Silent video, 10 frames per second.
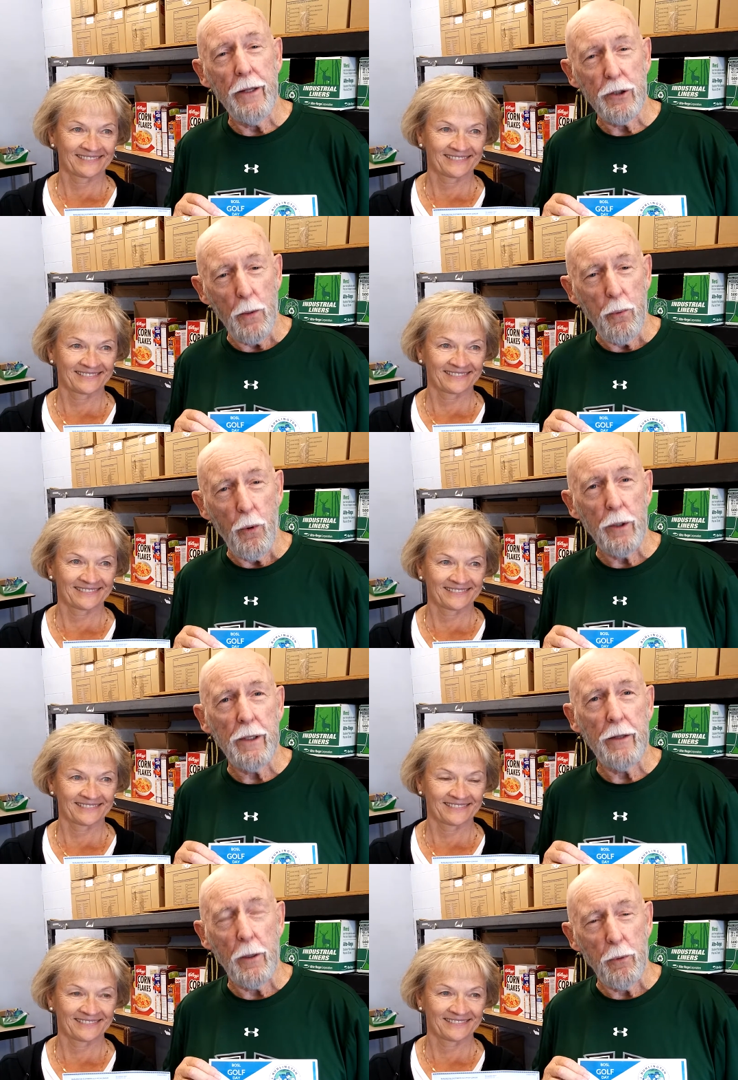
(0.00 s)
Speaker 1: the support
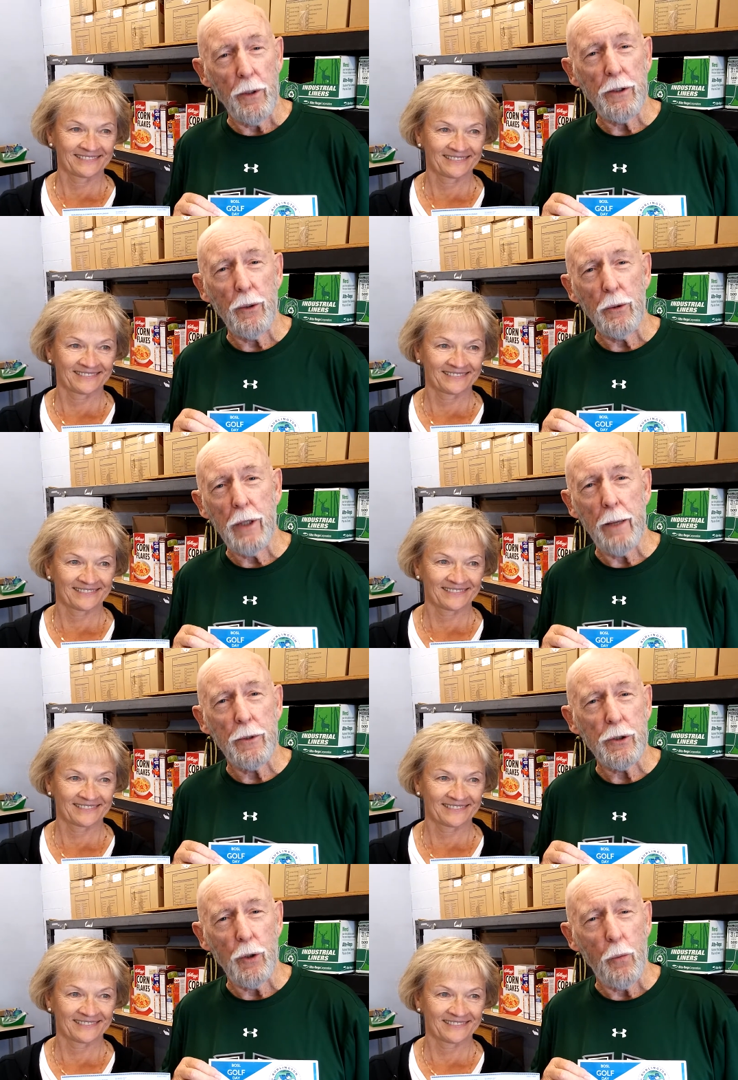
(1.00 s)
that the Burlington Old
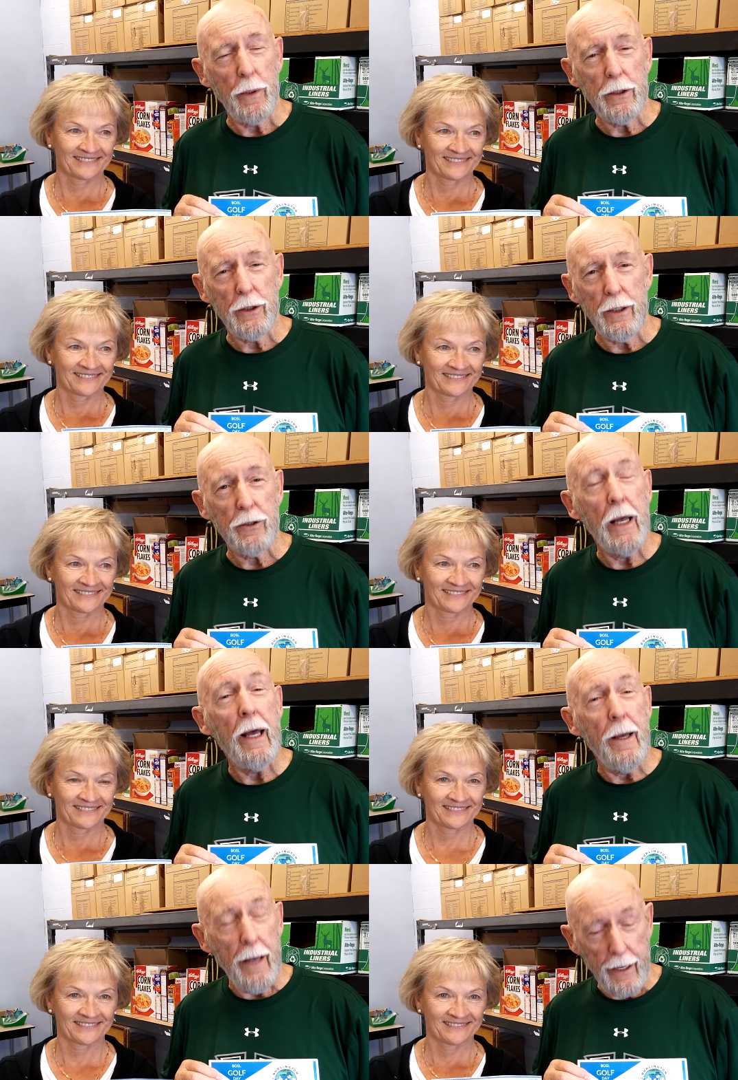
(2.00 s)
Timers Slow Pitch has,
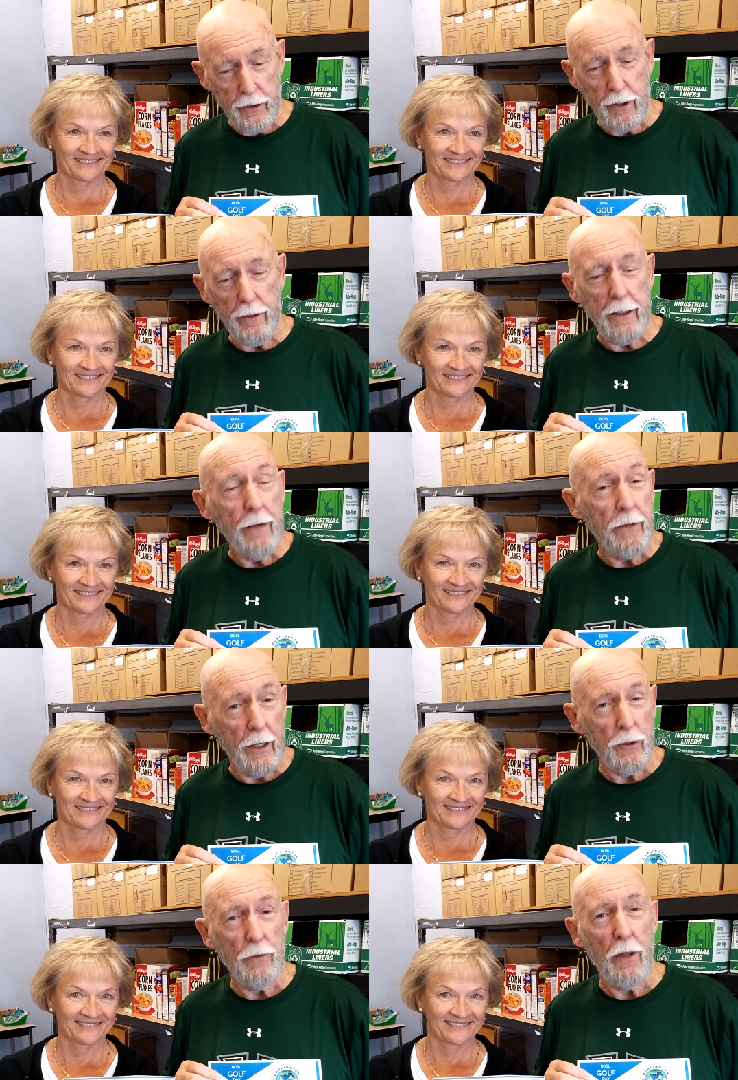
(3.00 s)
has uh, given
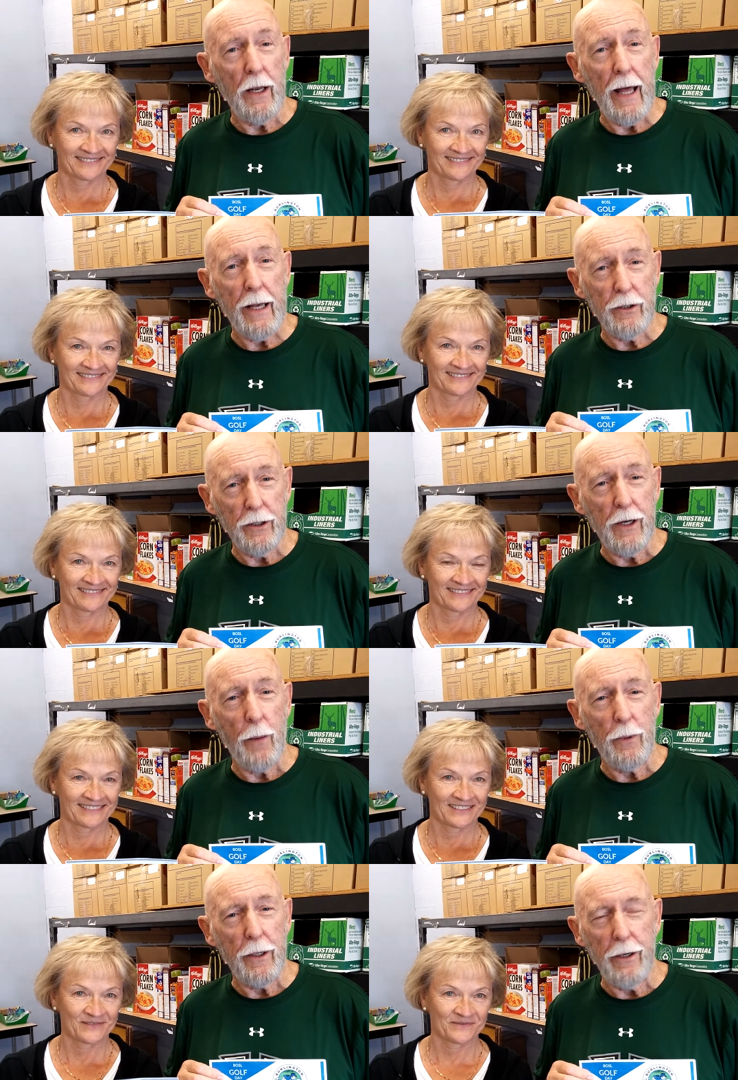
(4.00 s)
us over the last
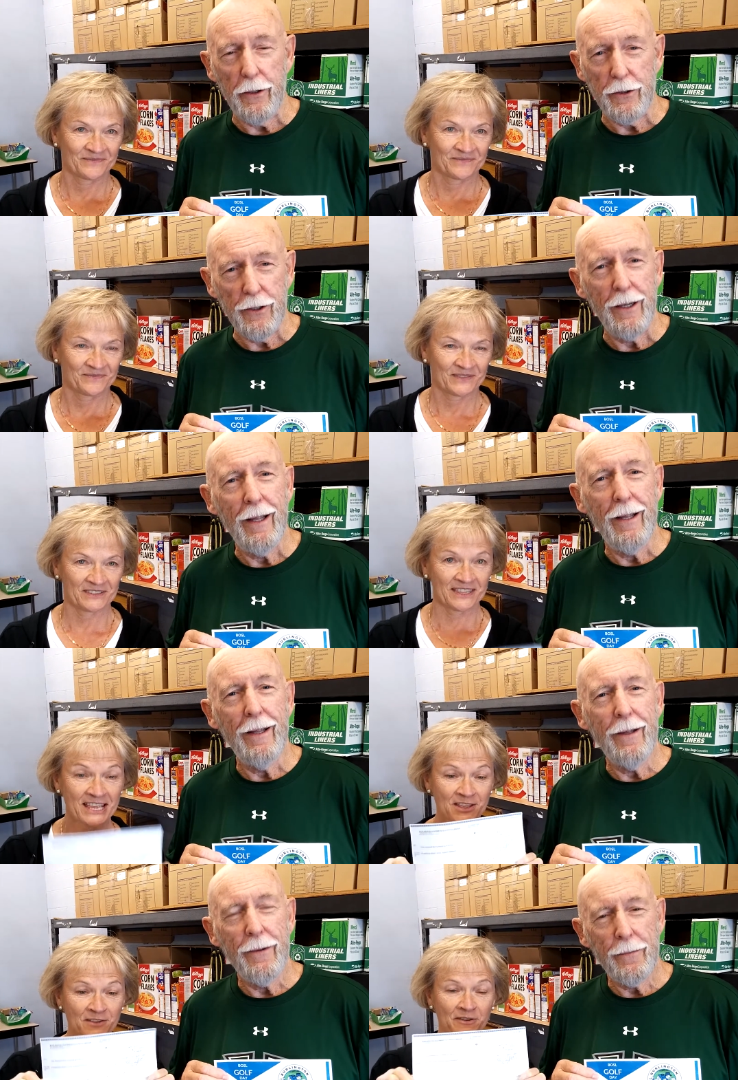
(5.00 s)
couple of years.
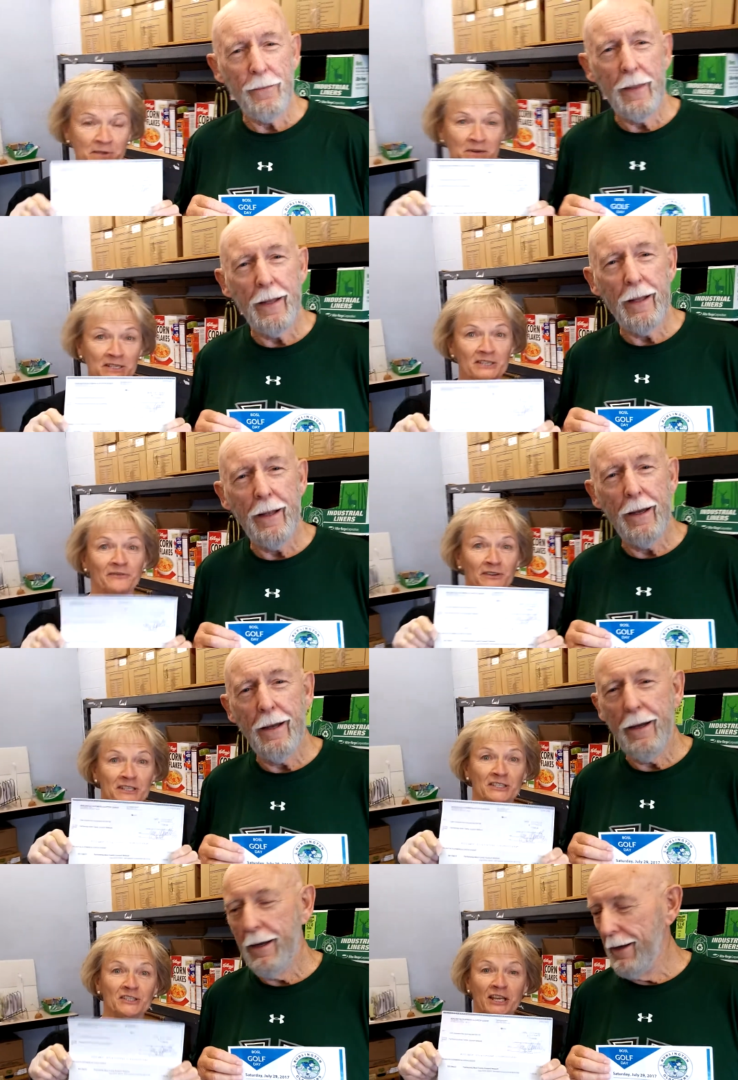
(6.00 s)
Speaker 2: Thank you very much for
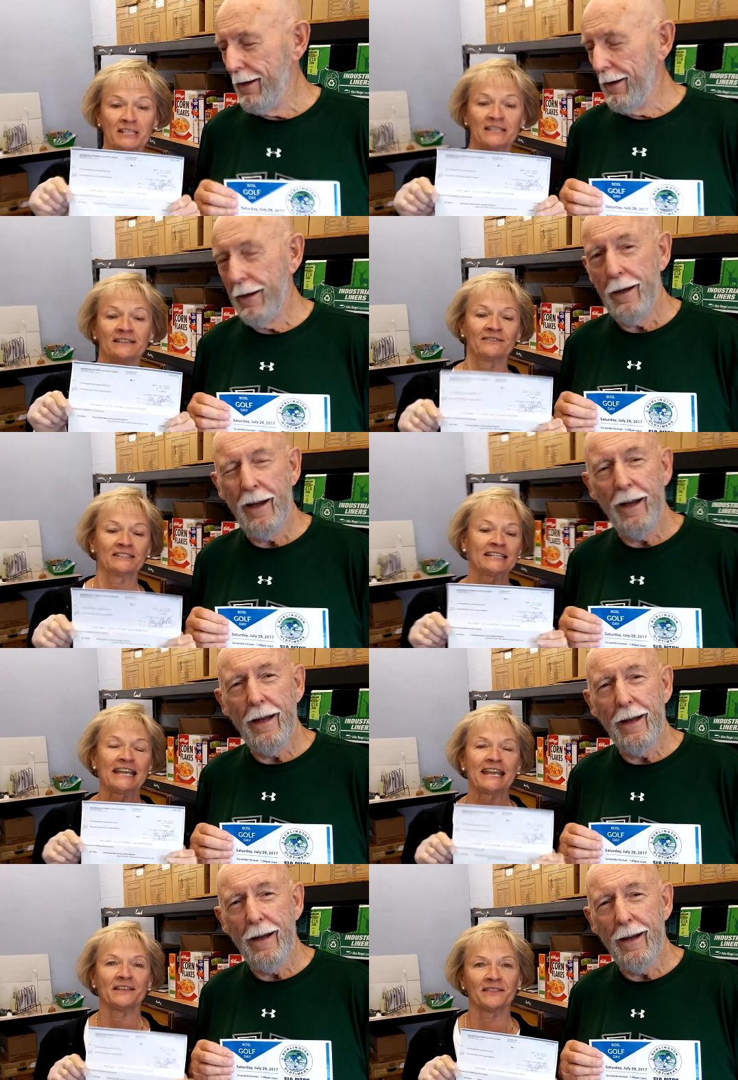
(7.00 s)
this check
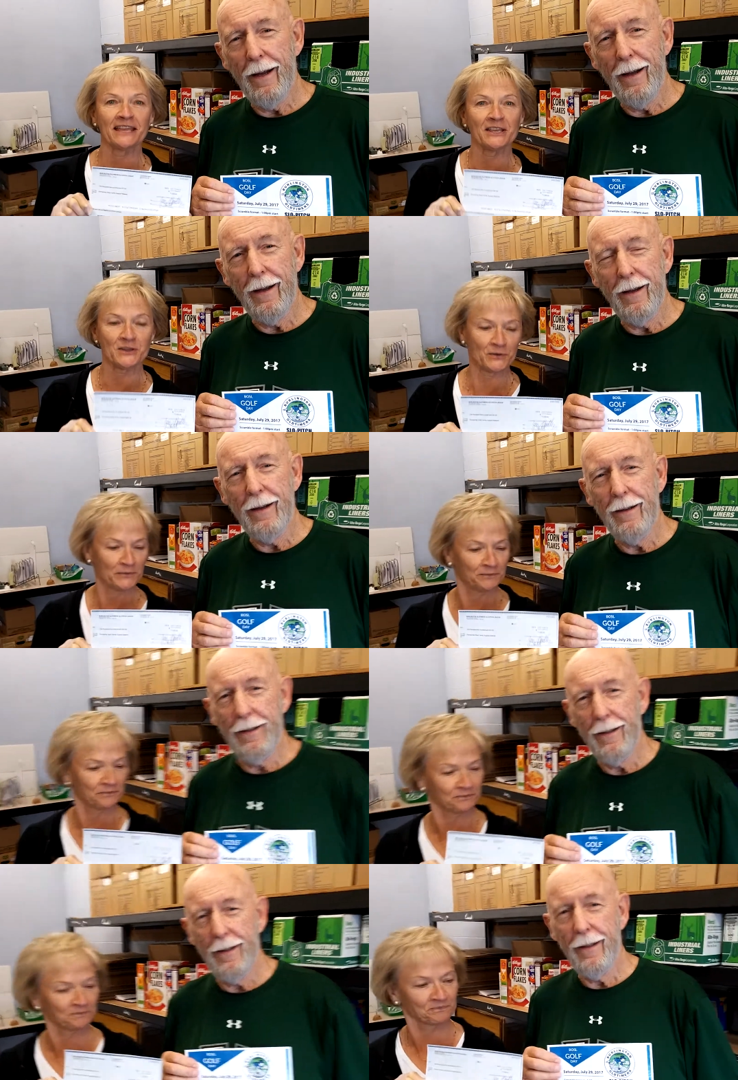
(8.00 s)
today. Thank you.
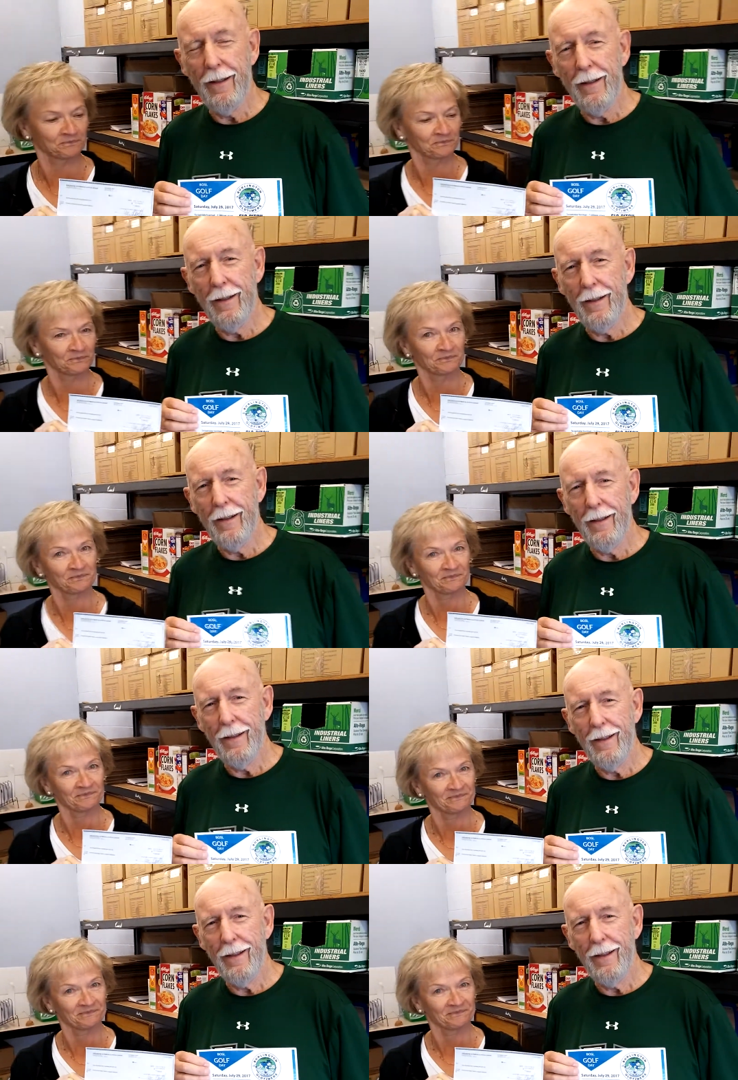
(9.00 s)
Thanks, guys.